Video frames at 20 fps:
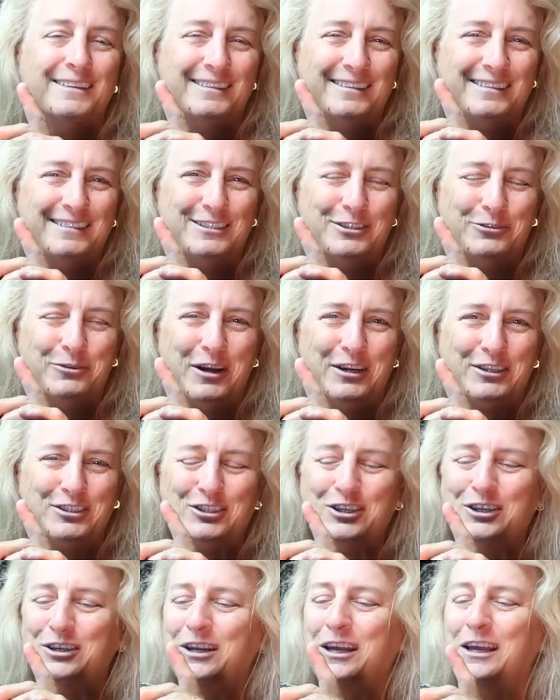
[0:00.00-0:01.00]
the
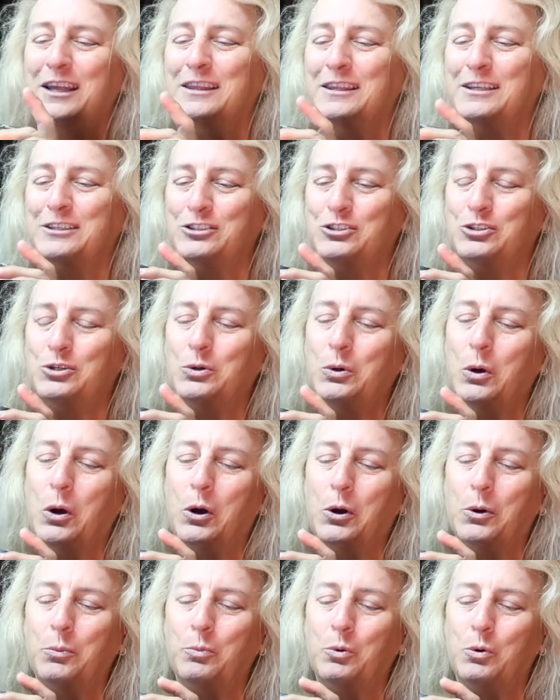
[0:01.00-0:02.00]
direction that you
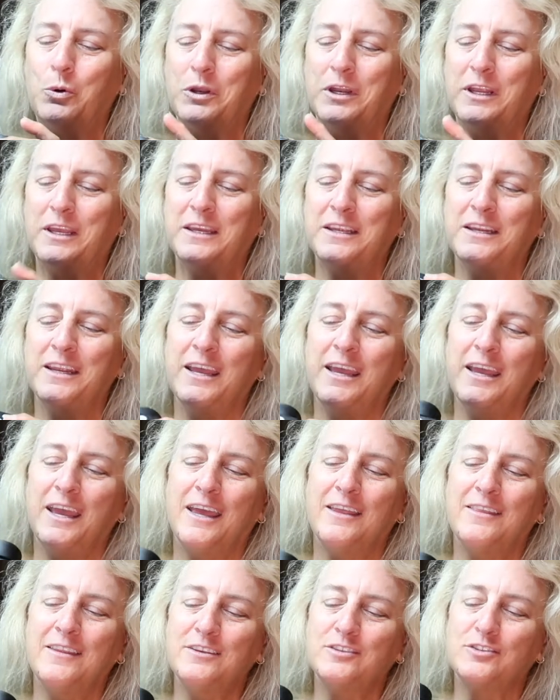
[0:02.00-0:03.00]
are pointing it,
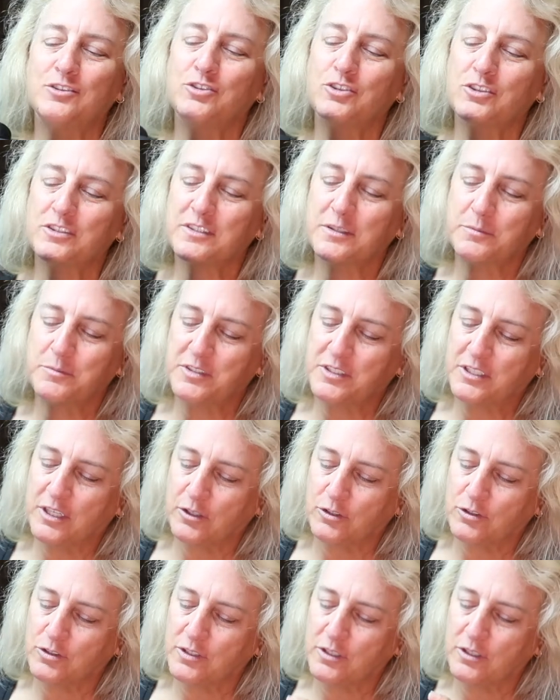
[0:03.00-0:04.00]
and these are just some
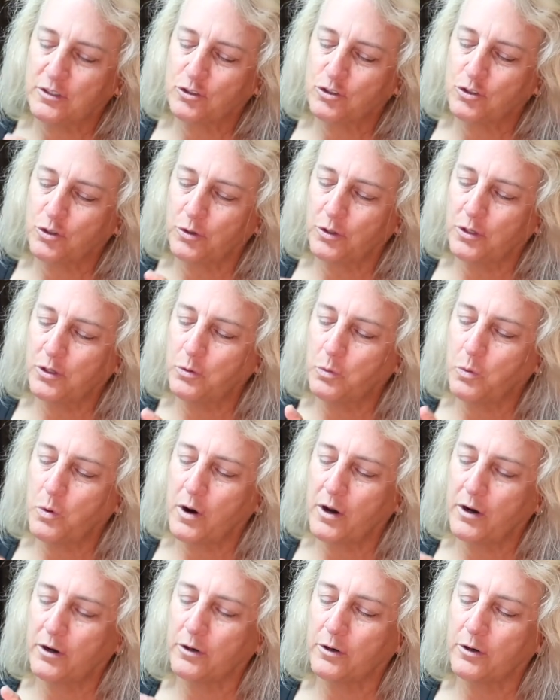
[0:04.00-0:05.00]
stickers that are showing you
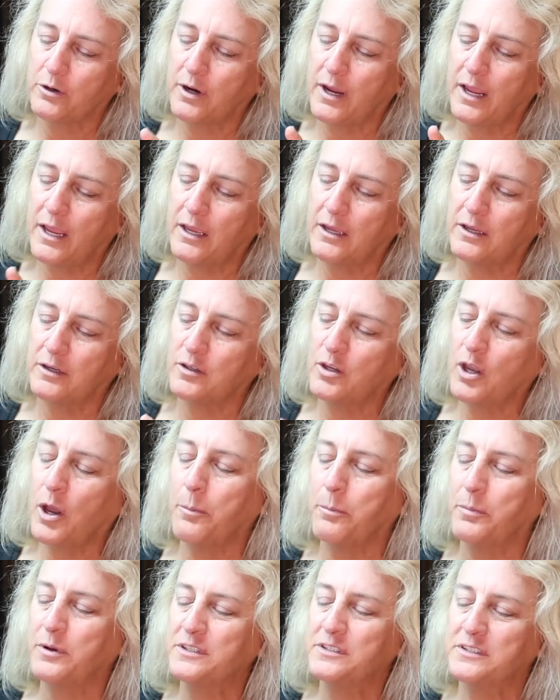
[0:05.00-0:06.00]
water and
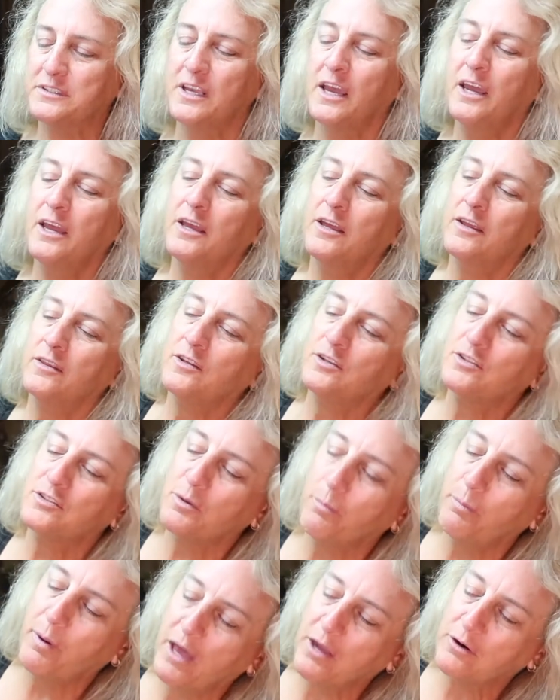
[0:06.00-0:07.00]
compass. There's
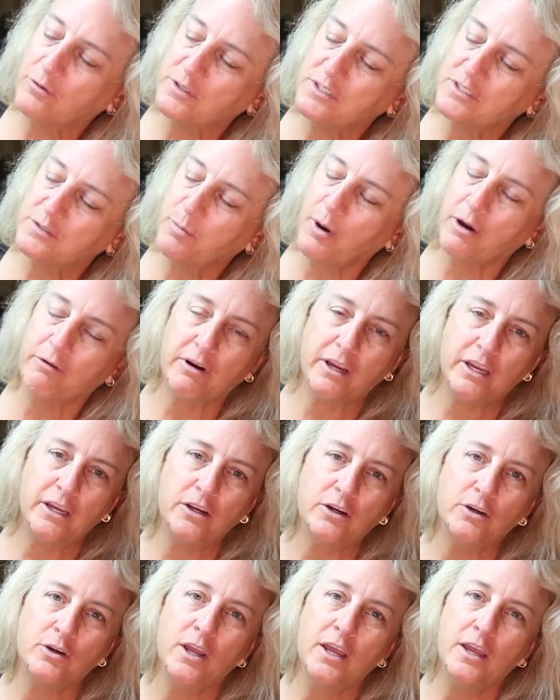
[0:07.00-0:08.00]
a battery spot right
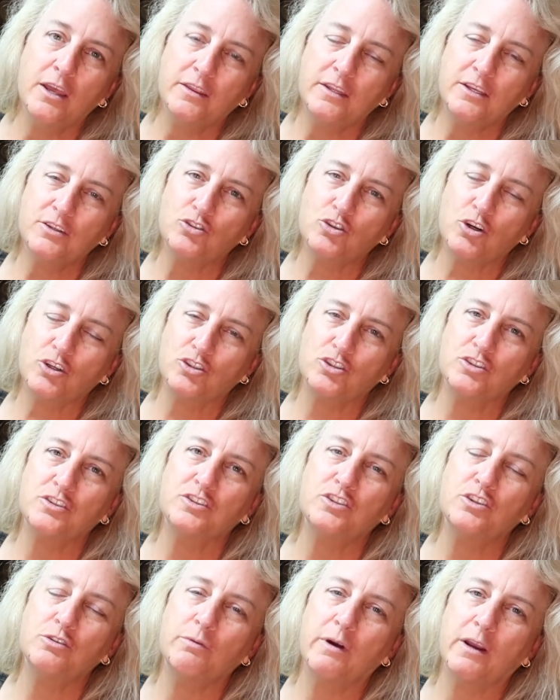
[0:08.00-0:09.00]
here. The instructions
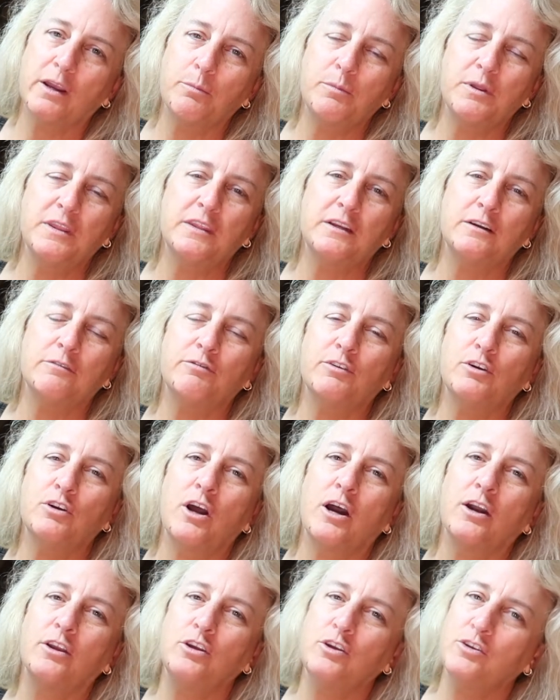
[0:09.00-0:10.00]
do recommend that if you're
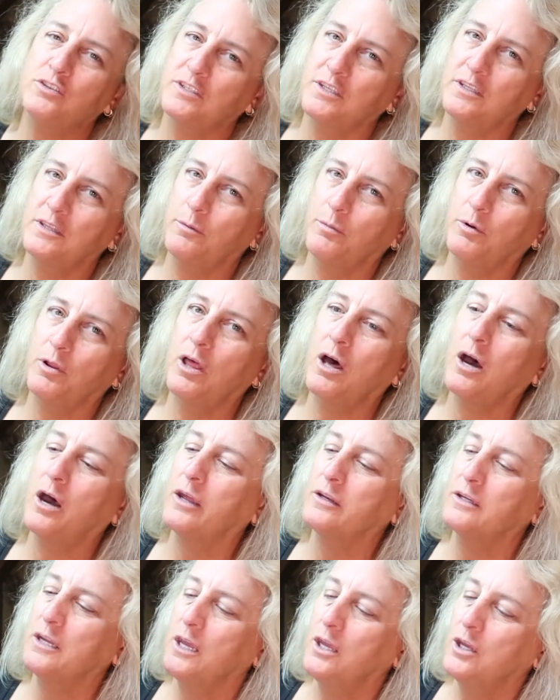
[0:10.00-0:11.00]
not using them a
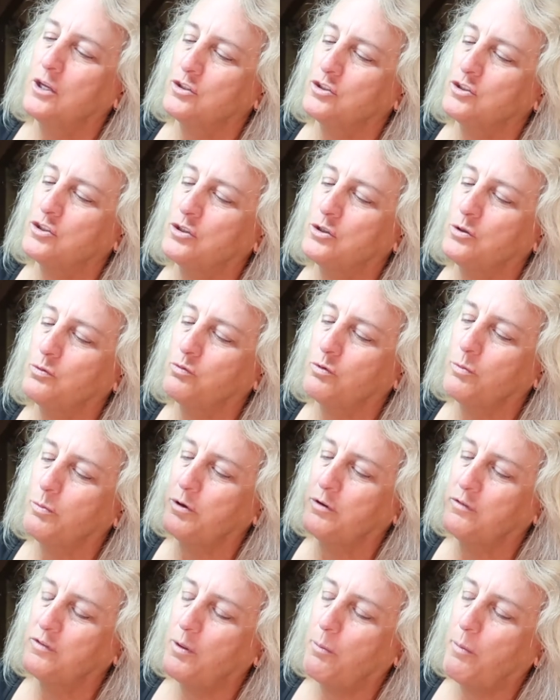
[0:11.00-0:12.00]
lot, to
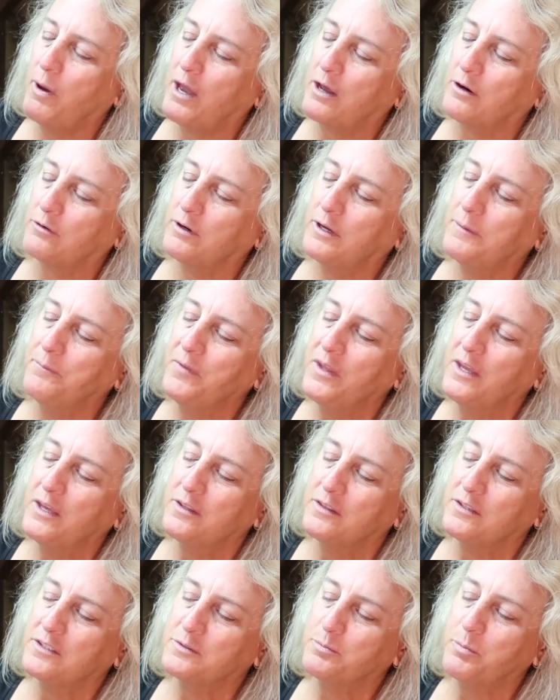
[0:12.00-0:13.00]
remove the battery.
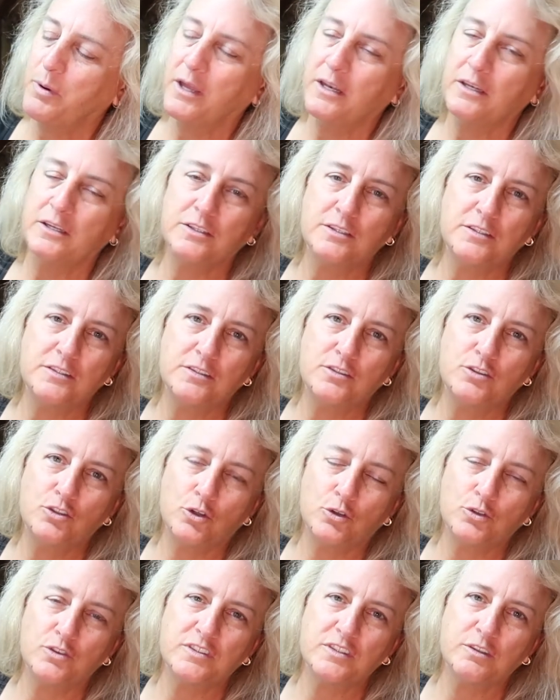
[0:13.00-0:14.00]
This button
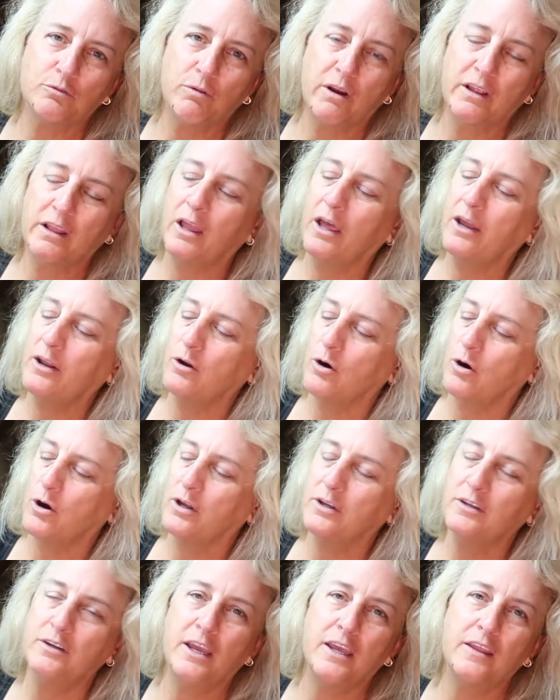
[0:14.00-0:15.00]
turns the red light
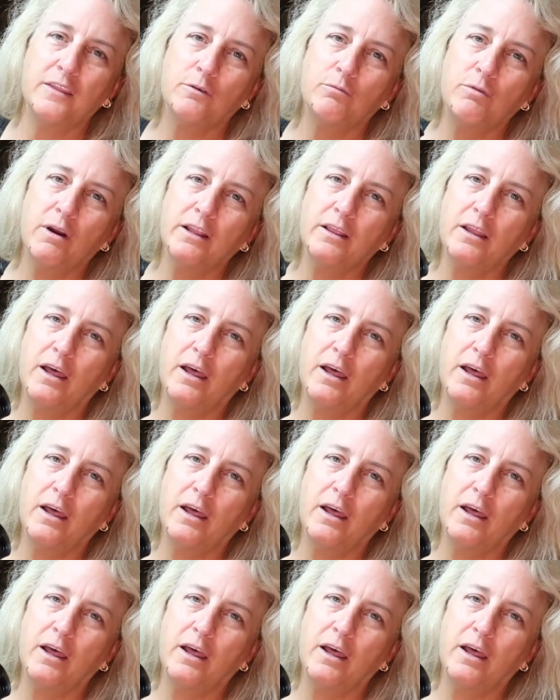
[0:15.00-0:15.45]
on, and the red